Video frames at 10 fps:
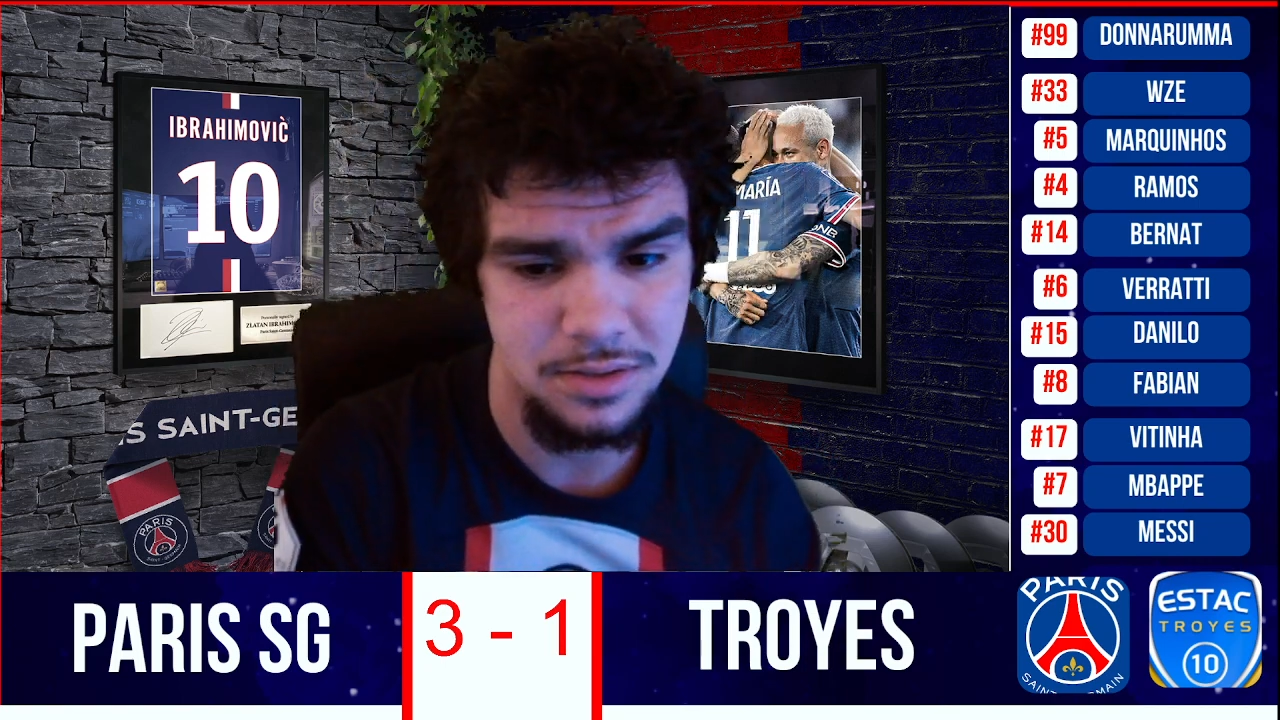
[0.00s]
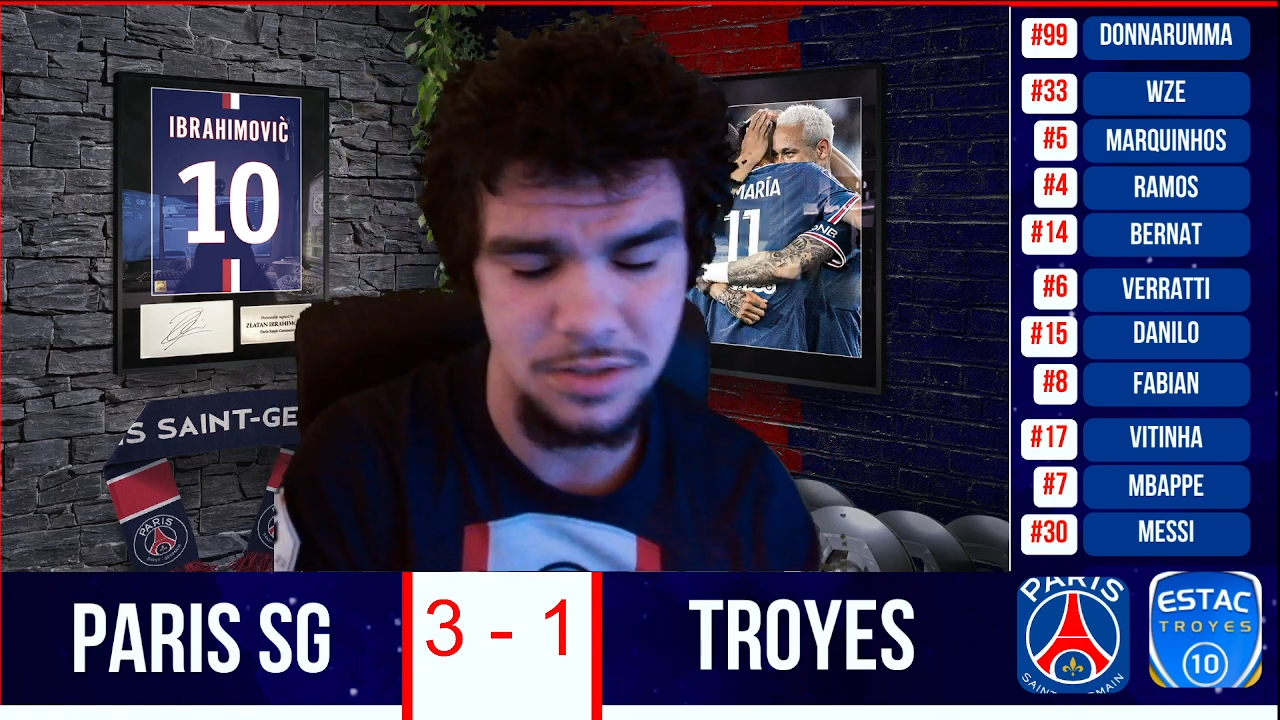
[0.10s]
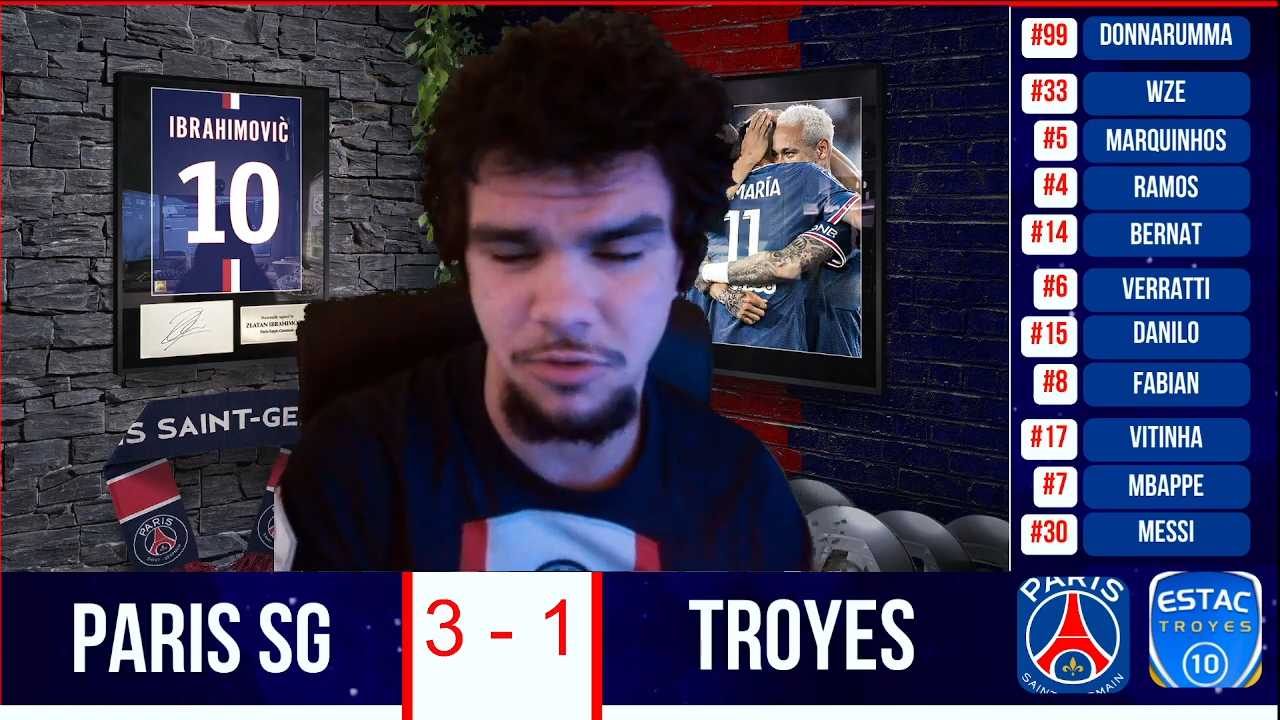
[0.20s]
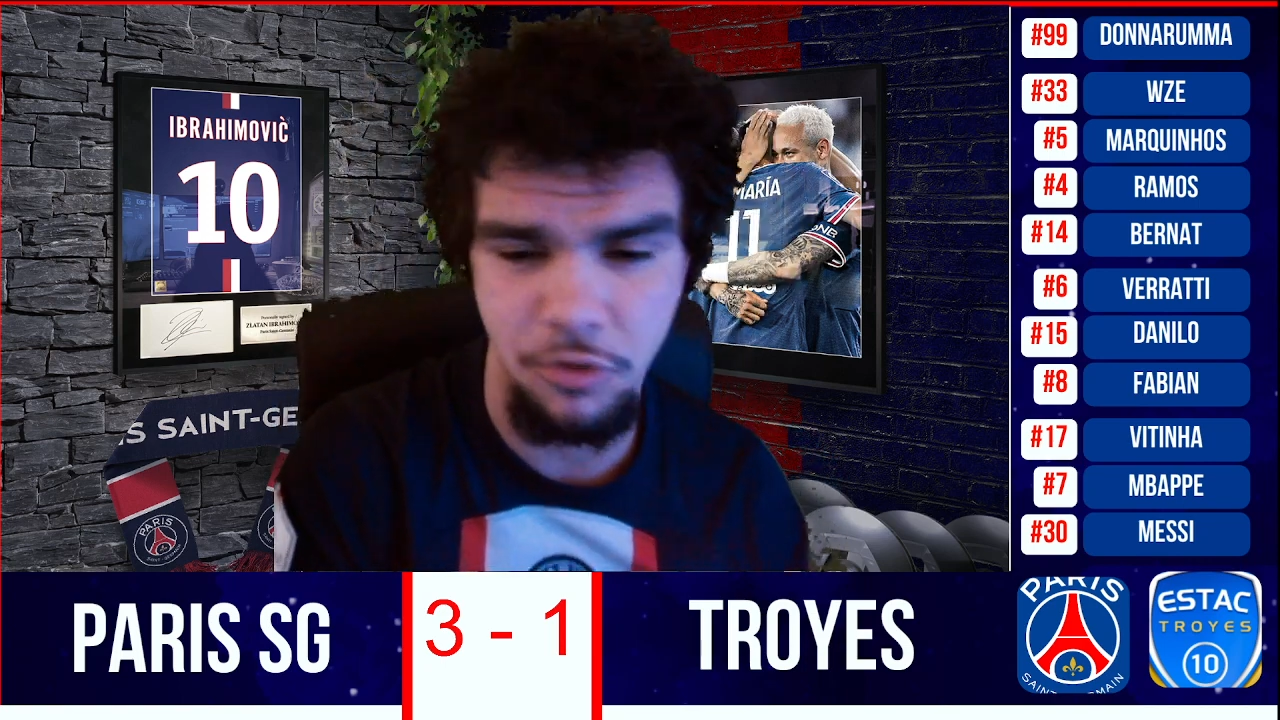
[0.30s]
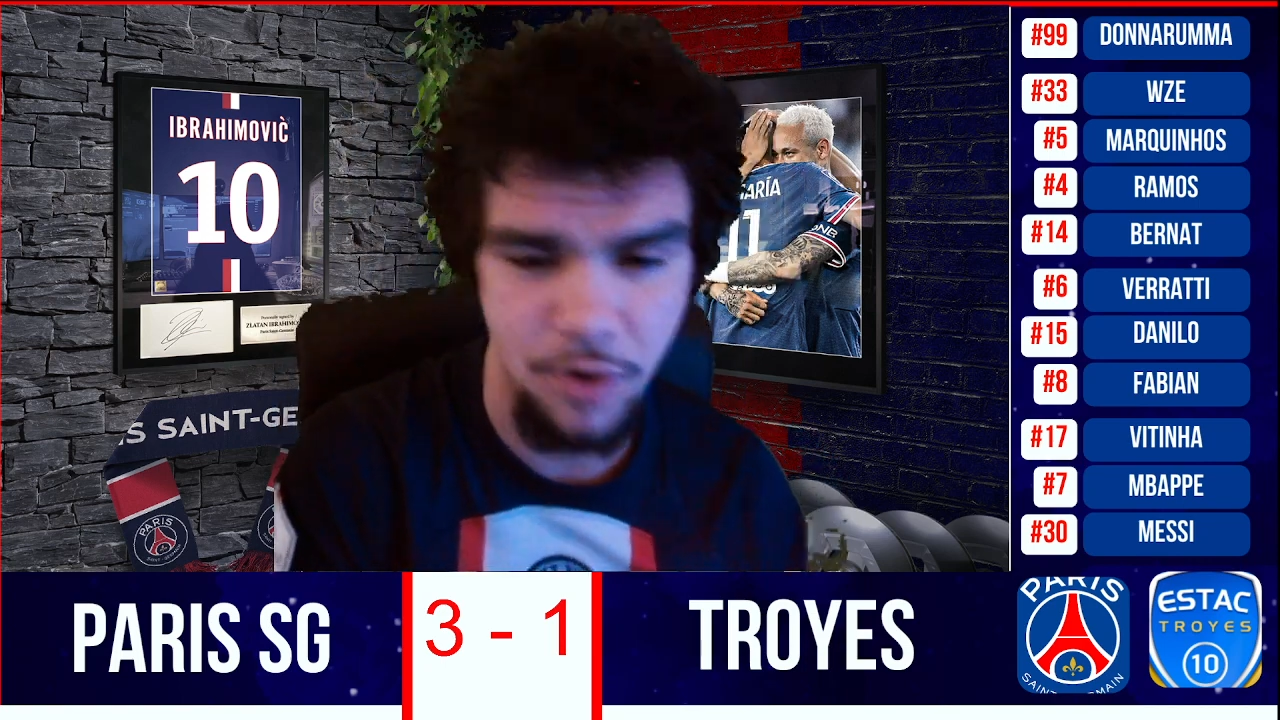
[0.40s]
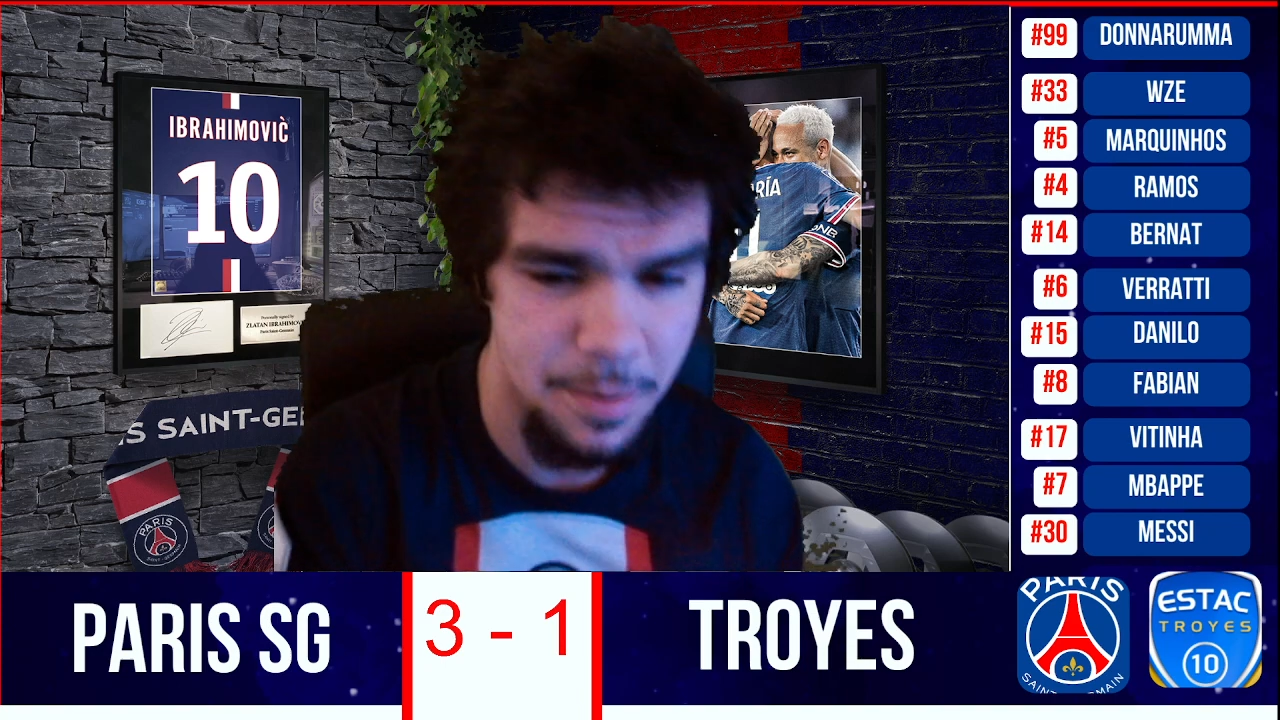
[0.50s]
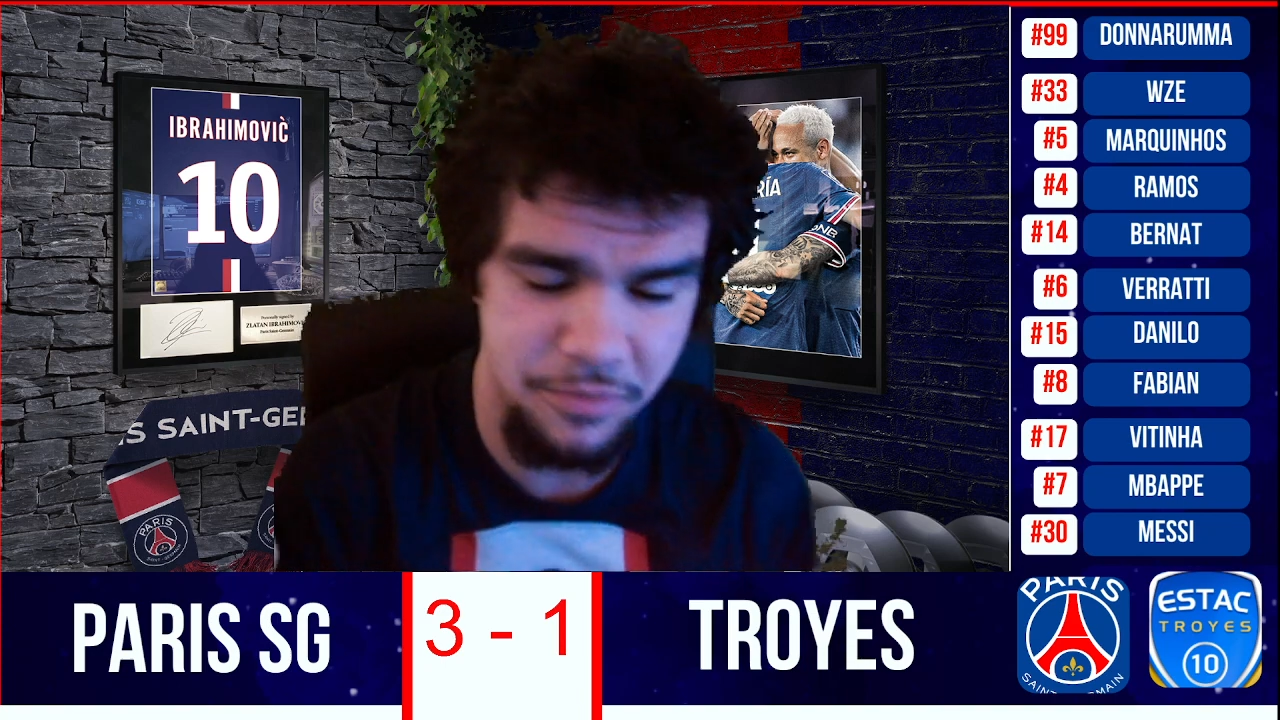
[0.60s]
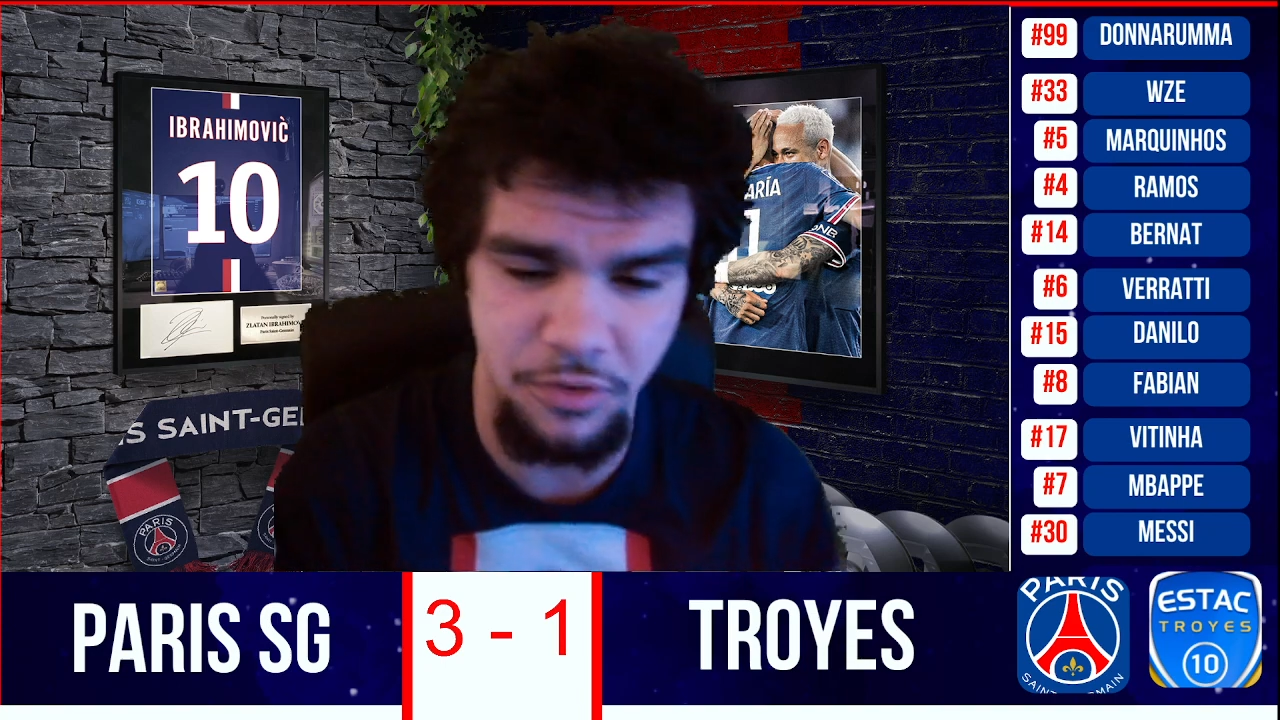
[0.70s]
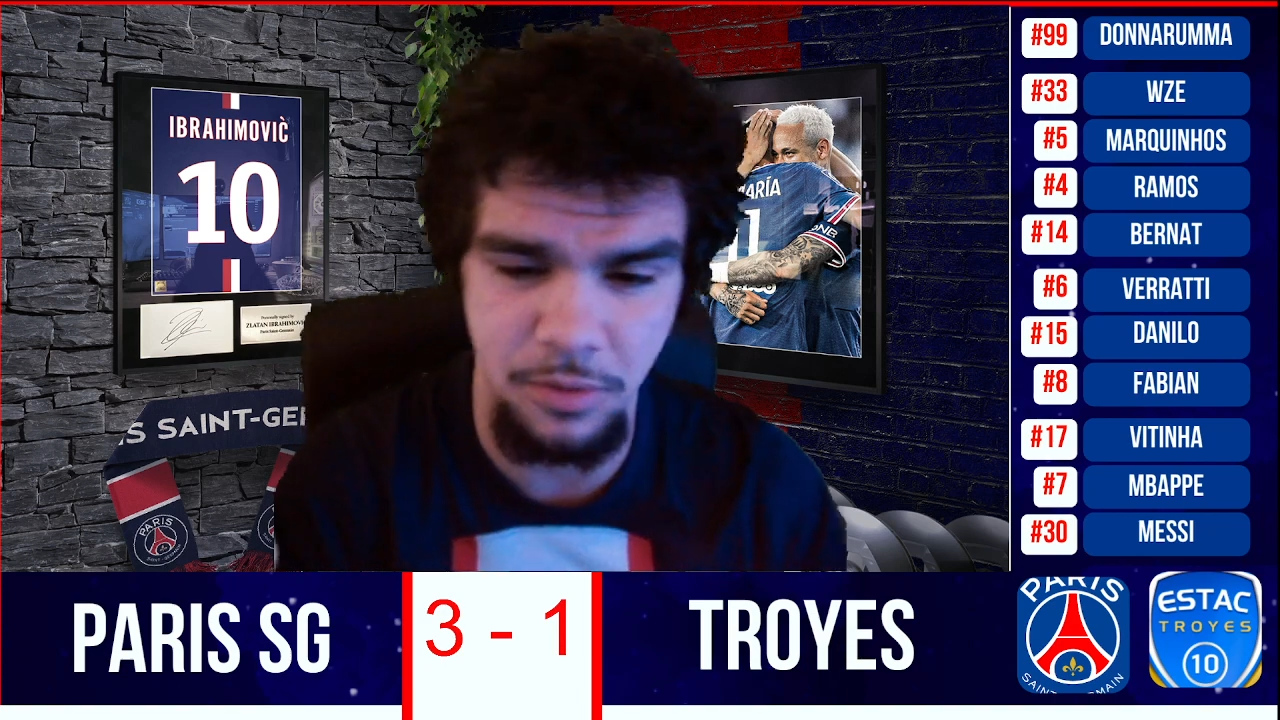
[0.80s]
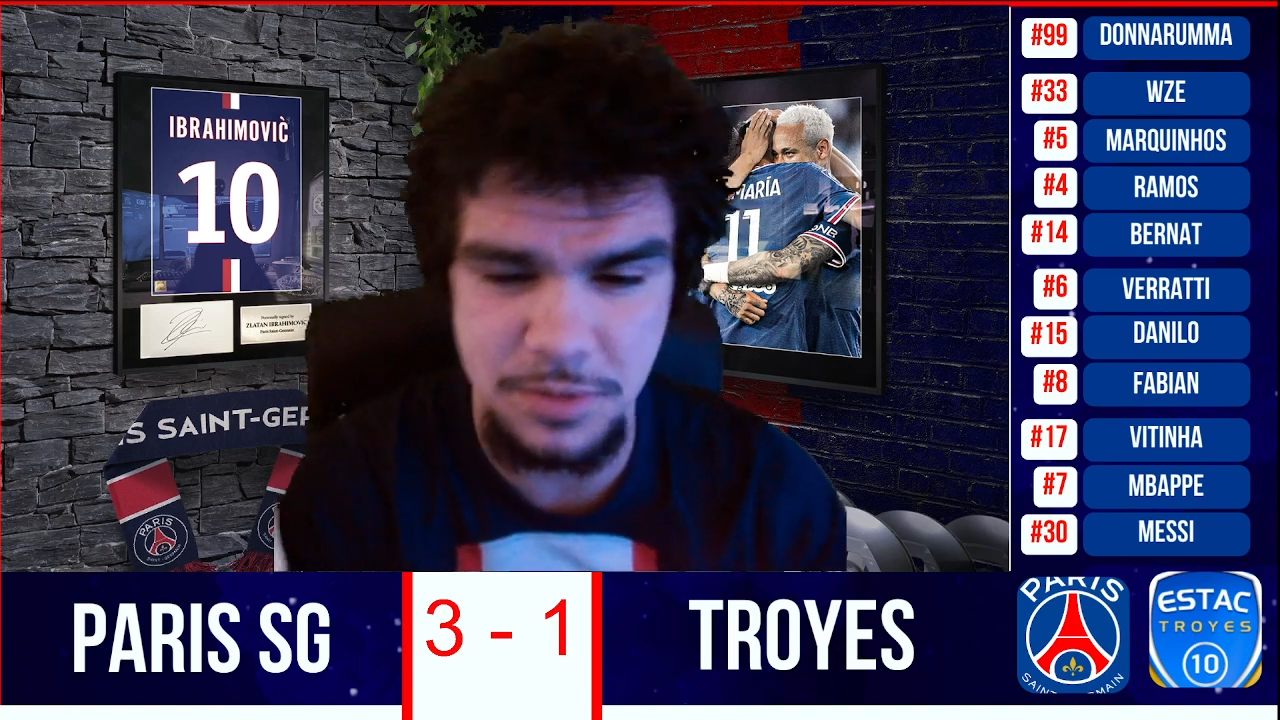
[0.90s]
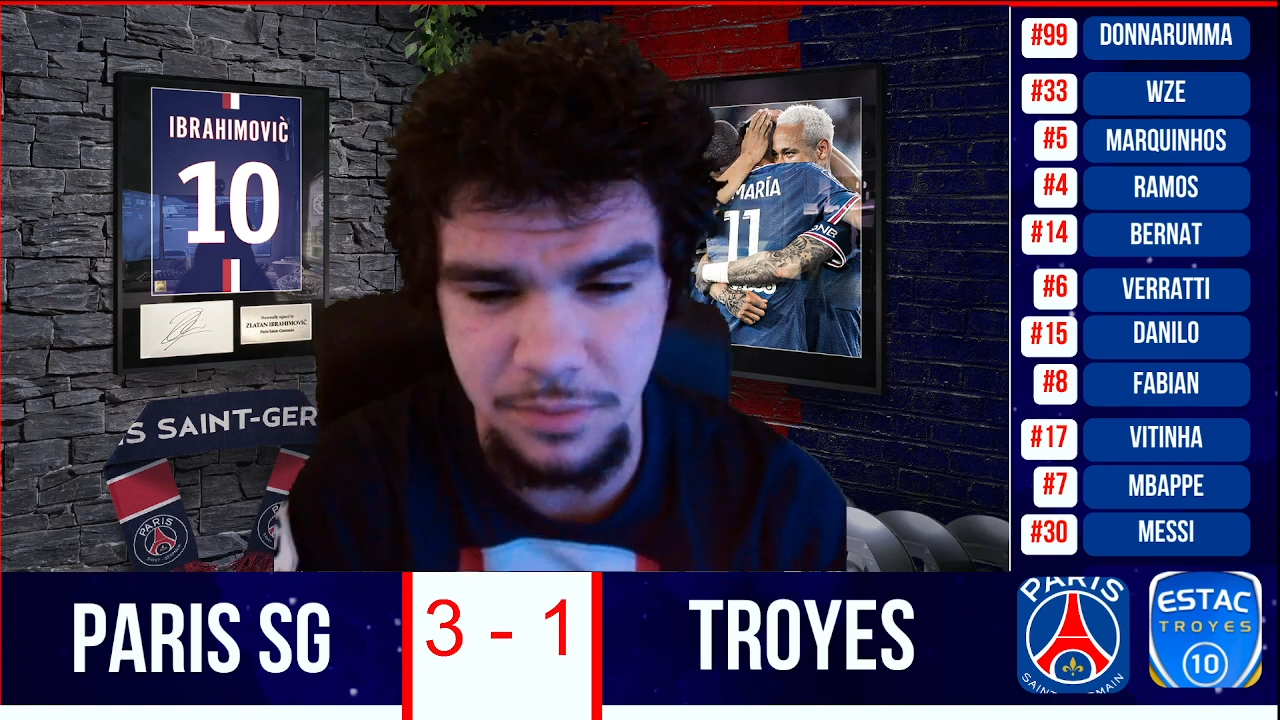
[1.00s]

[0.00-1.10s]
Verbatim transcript: So great performance